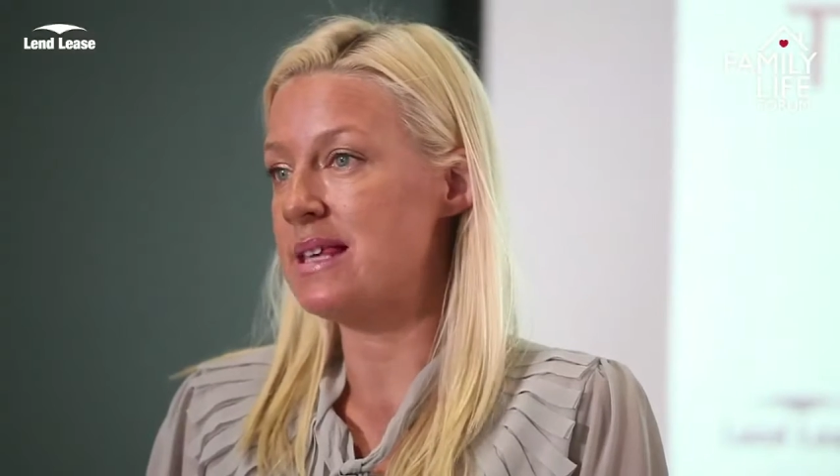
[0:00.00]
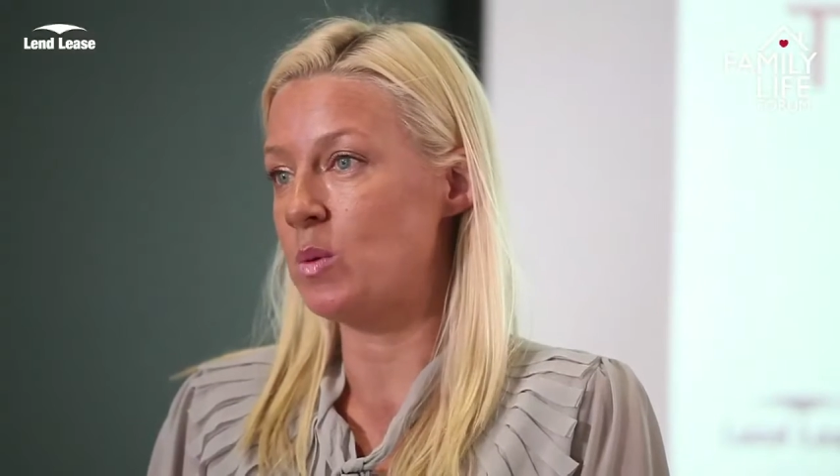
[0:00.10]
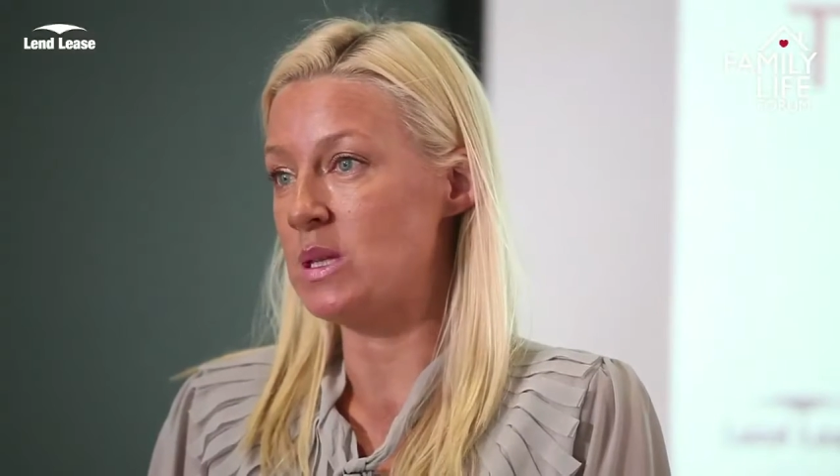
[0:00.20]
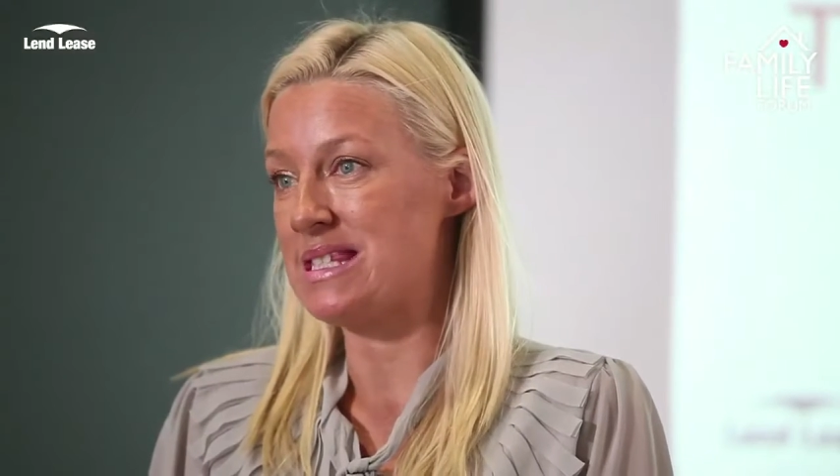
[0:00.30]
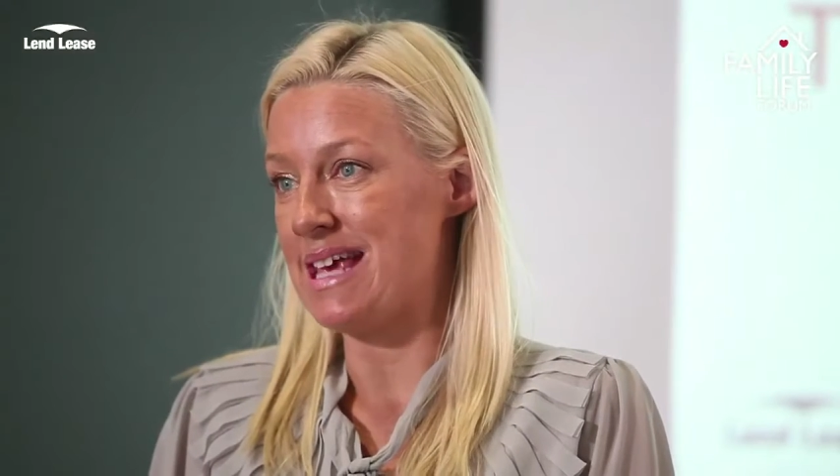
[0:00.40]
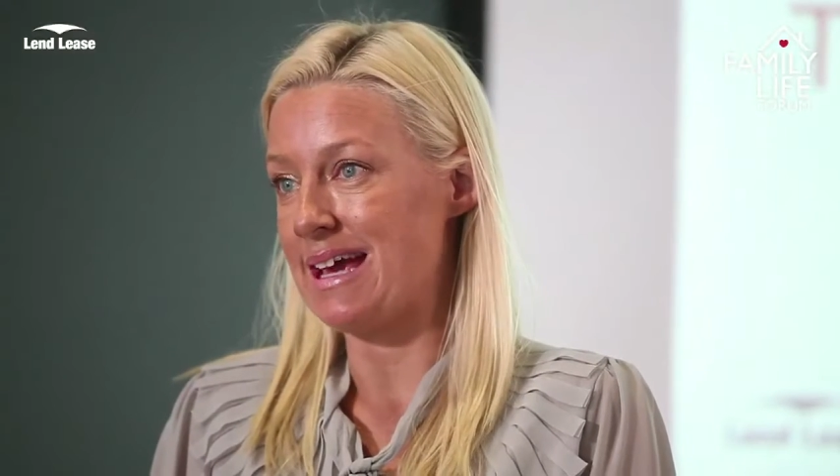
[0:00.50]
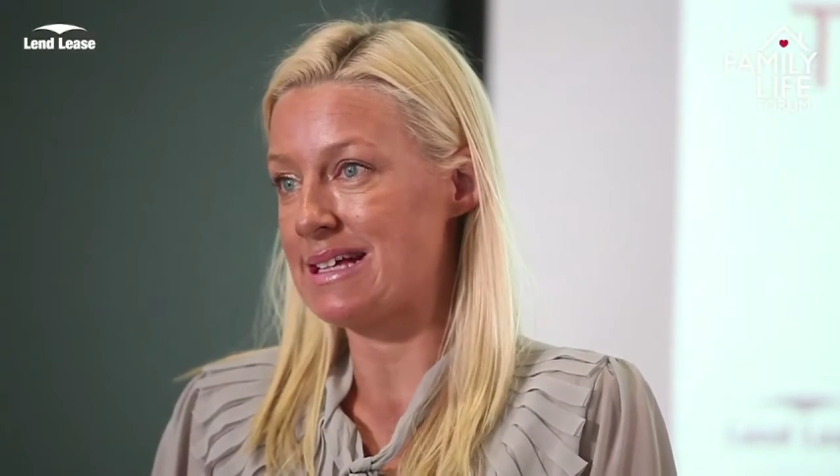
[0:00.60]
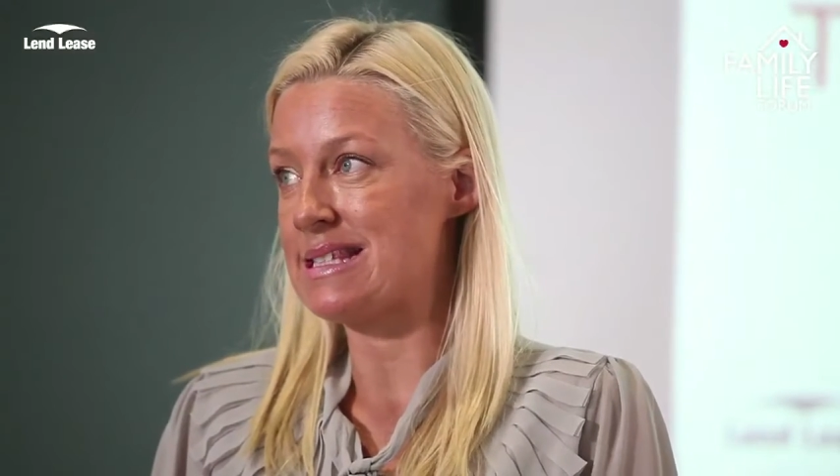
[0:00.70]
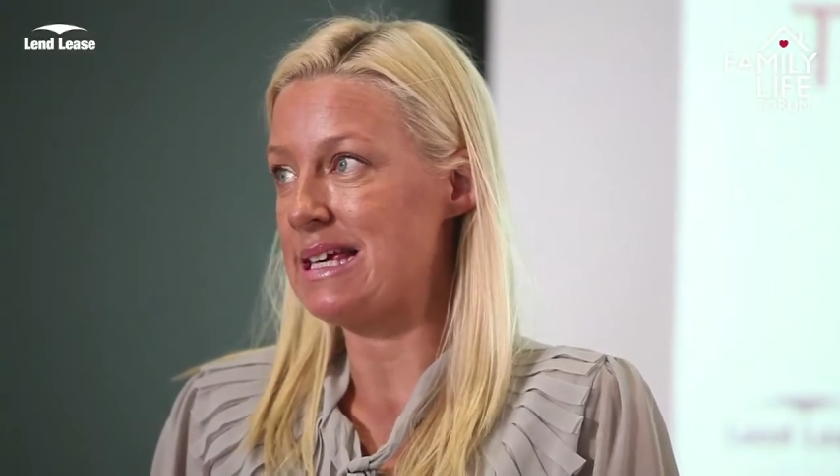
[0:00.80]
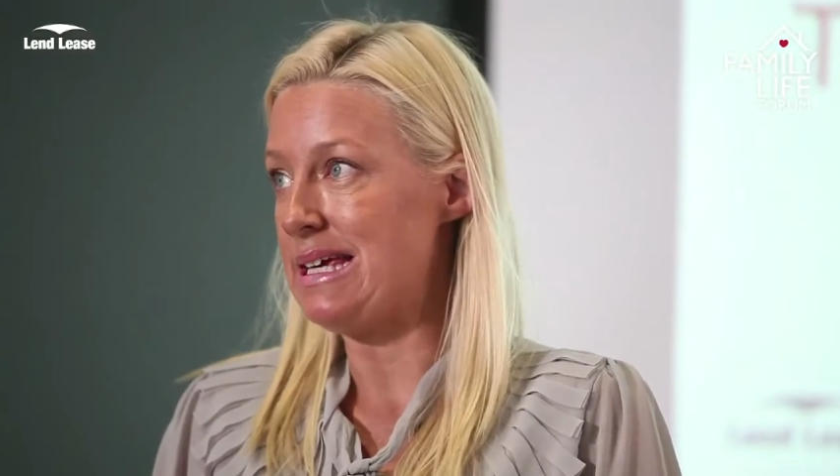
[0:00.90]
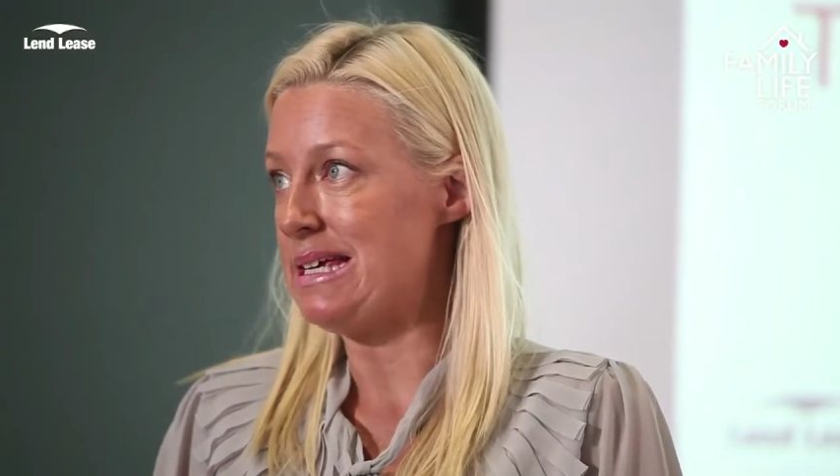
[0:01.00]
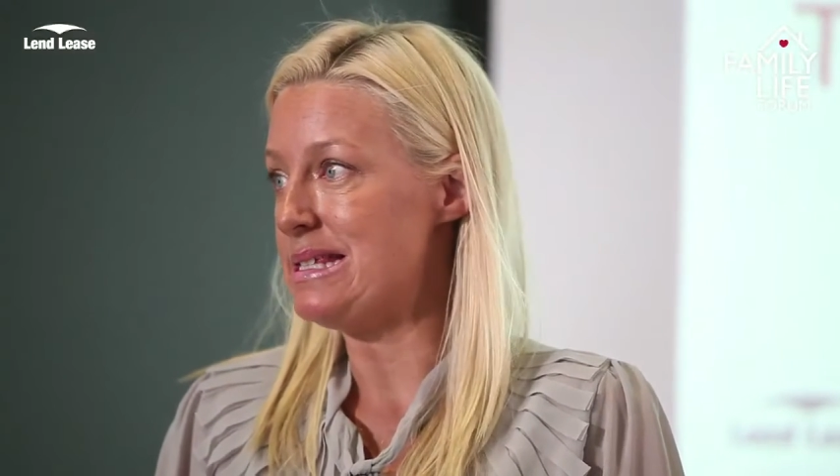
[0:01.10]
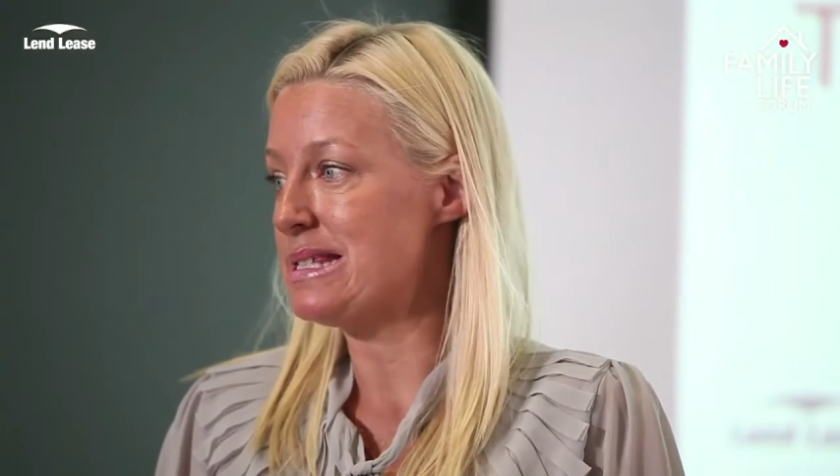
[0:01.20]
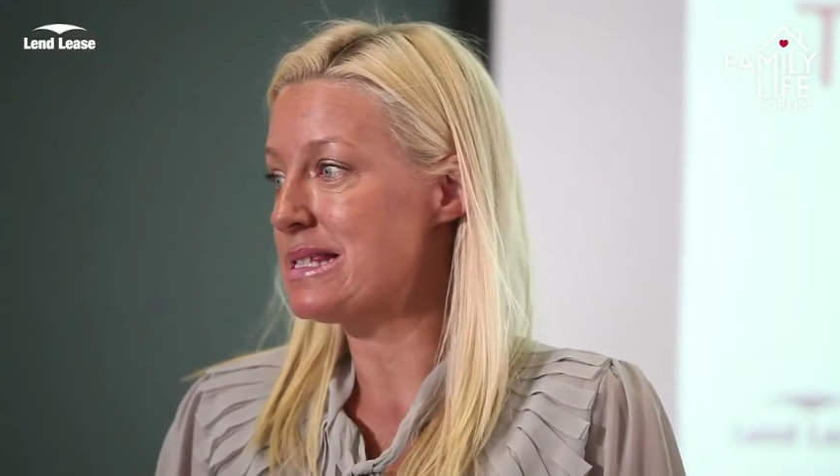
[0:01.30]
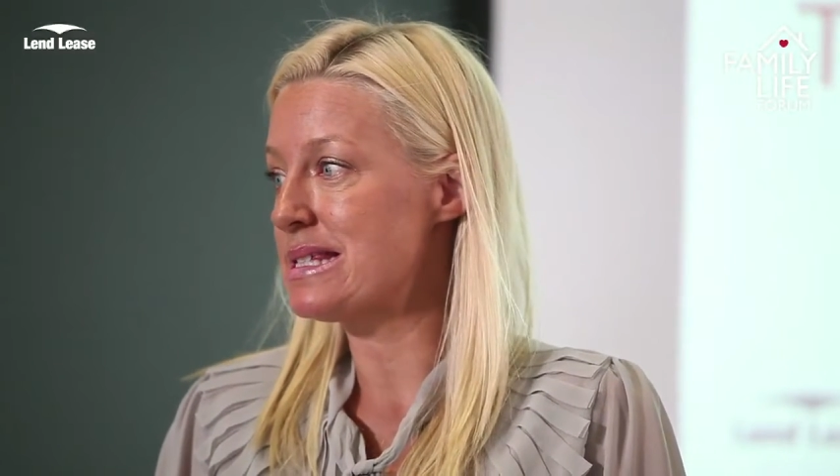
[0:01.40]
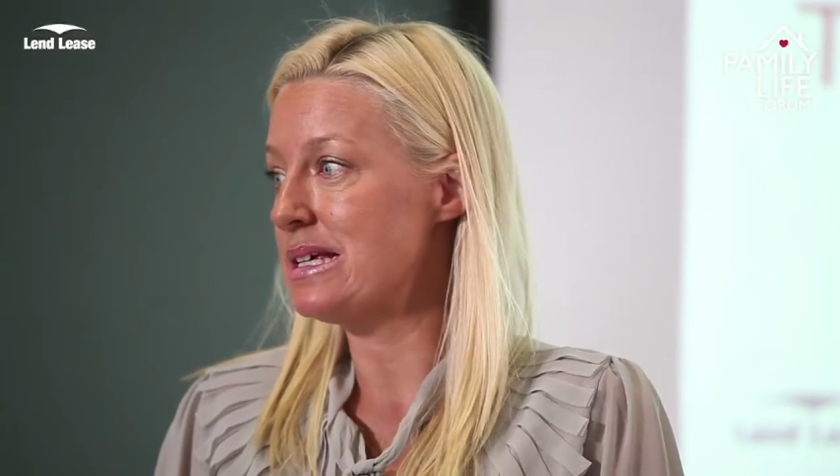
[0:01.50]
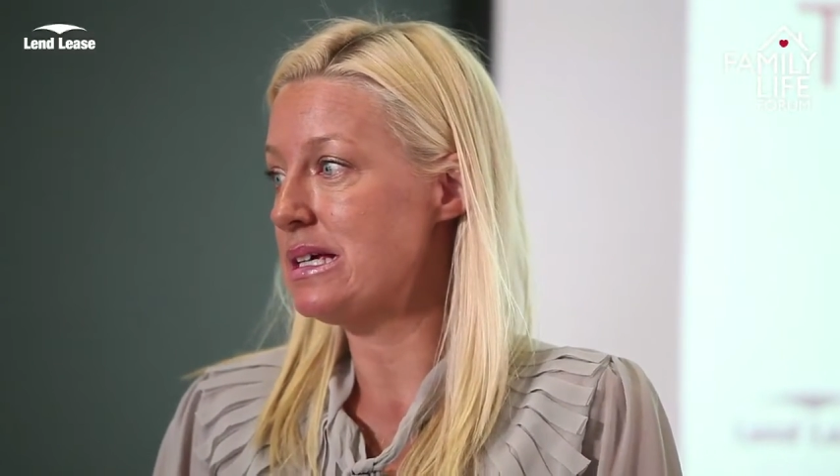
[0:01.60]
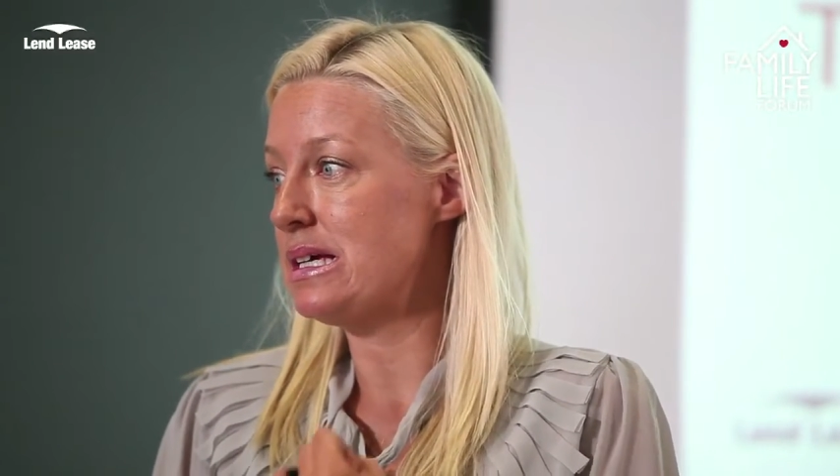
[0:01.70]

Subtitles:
thing with sex is